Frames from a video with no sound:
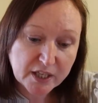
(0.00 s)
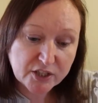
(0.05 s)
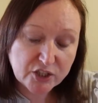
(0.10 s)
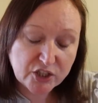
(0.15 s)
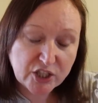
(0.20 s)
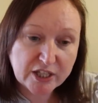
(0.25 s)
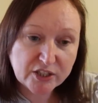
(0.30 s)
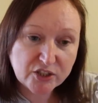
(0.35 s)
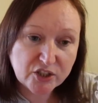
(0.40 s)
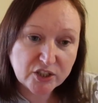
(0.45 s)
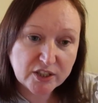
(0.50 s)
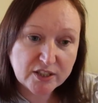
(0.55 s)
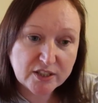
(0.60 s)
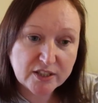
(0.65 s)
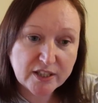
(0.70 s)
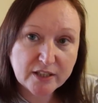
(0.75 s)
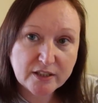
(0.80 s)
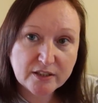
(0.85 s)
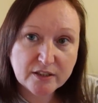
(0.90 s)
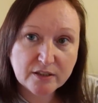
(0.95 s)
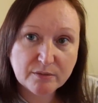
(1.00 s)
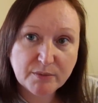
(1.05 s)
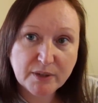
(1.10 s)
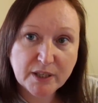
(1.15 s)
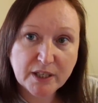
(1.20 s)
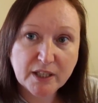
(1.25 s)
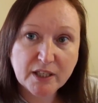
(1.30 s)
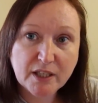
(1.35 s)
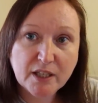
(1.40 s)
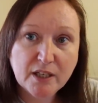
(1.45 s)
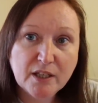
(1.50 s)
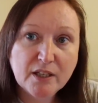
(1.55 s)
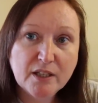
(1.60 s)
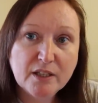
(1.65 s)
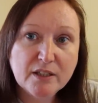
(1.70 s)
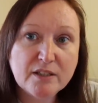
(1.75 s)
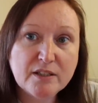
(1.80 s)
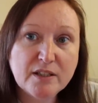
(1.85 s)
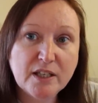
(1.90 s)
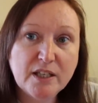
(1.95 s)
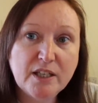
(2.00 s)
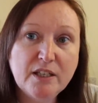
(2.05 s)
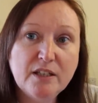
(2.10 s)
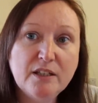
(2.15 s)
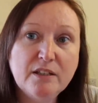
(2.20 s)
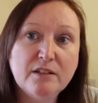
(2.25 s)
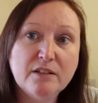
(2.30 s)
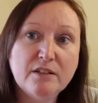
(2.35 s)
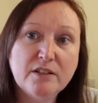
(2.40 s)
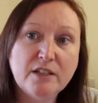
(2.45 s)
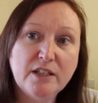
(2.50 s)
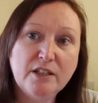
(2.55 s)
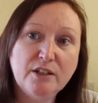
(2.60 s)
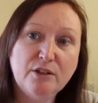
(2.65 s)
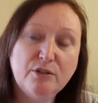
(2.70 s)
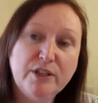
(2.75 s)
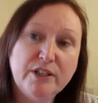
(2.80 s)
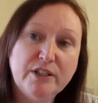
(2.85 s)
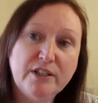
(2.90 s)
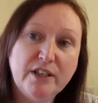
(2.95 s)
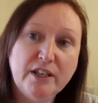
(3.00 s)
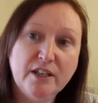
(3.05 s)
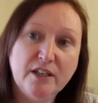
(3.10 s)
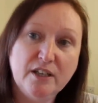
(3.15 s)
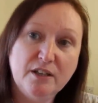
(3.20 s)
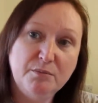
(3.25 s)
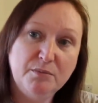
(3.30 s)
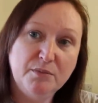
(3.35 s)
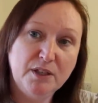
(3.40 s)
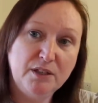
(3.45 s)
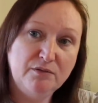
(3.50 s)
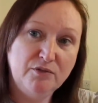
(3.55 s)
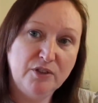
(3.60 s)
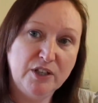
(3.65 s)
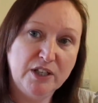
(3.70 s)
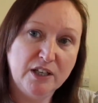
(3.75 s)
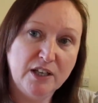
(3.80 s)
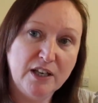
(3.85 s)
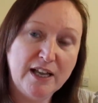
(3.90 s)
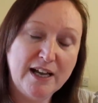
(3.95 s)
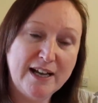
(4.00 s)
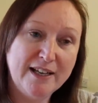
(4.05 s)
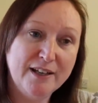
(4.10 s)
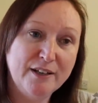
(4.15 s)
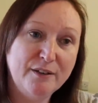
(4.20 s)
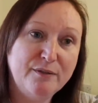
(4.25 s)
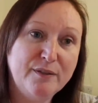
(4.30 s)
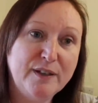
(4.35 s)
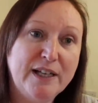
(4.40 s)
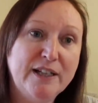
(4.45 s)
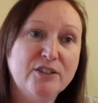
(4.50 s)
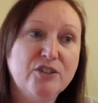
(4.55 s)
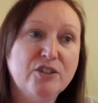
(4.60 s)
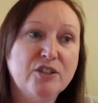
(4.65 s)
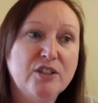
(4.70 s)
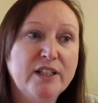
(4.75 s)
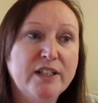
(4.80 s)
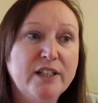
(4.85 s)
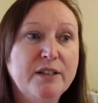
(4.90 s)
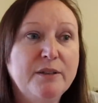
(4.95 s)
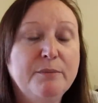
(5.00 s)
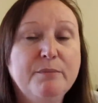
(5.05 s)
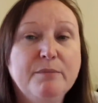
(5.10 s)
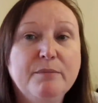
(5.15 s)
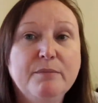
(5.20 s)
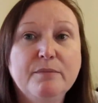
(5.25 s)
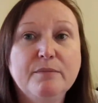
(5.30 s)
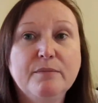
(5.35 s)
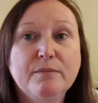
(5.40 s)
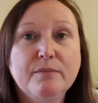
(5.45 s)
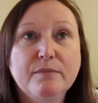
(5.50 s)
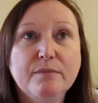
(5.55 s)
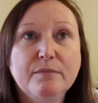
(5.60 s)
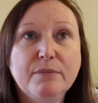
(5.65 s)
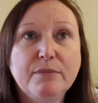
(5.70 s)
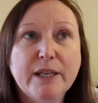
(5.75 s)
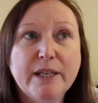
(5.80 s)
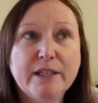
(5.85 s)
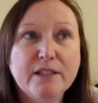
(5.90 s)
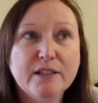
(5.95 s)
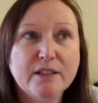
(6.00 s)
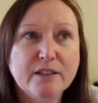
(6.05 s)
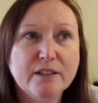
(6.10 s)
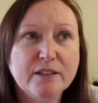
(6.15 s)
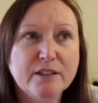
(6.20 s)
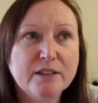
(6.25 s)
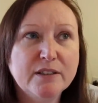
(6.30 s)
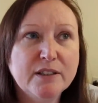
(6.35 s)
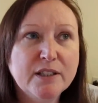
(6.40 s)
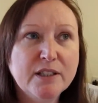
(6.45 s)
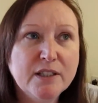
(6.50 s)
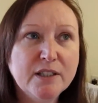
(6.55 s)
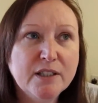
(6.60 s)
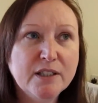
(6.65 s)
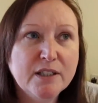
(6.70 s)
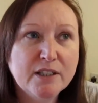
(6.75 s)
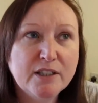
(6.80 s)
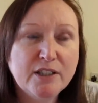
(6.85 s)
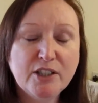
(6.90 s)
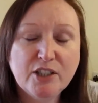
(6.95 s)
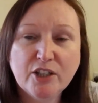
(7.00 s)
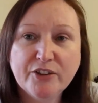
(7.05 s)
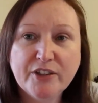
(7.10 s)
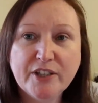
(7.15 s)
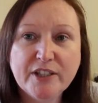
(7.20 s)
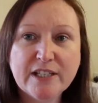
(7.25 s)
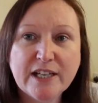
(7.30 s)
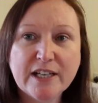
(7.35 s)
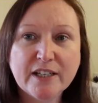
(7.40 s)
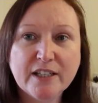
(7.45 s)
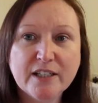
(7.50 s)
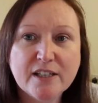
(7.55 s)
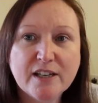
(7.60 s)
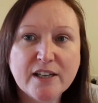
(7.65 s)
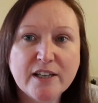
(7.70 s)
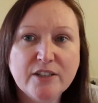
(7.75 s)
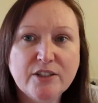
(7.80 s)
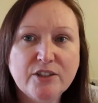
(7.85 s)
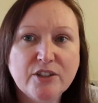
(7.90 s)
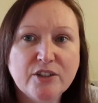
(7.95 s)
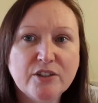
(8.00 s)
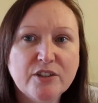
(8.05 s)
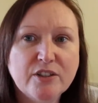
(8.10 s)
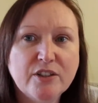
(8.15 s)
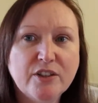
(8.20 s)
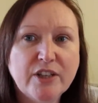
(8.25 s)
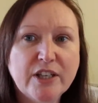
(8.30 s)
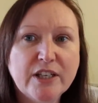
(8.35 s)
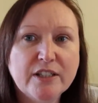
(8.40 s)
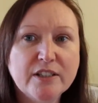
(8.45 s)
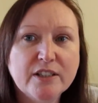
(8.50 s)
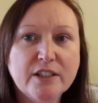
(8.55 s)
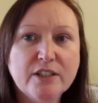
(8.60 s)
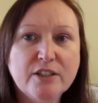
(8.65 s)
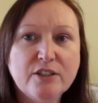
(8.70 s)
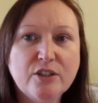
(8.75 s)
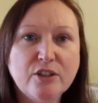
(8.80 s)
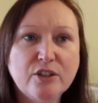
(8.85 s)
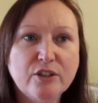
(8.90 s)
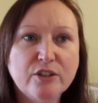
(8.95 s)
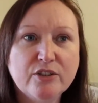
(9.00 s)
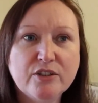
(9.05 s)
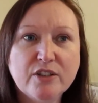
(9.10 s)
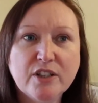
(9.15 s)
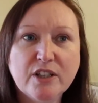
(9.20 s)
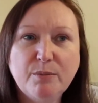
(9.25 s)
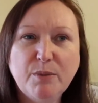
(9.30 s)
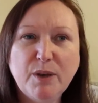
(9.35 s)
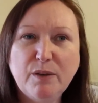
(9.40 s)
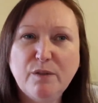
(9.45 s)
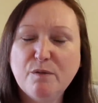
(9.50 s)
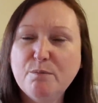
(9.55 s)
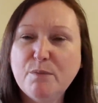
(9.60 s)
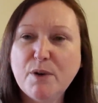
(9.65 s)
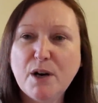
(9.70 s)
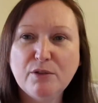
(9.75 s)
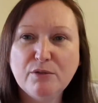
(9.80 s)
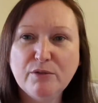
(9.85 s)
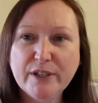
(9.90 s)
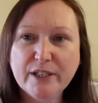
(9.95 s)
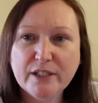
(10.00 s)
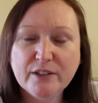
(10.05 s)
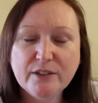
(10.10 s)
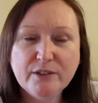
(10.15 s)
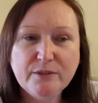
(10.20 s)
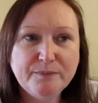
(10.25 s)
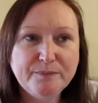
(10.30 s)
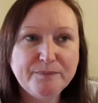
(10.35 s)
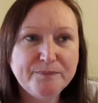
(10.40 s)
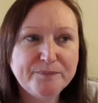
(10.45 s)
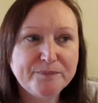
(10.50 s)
she actually said to me, seeing Chris Ingham in real life actually made her, you know, these accusations, the things that he's done, seem even more real.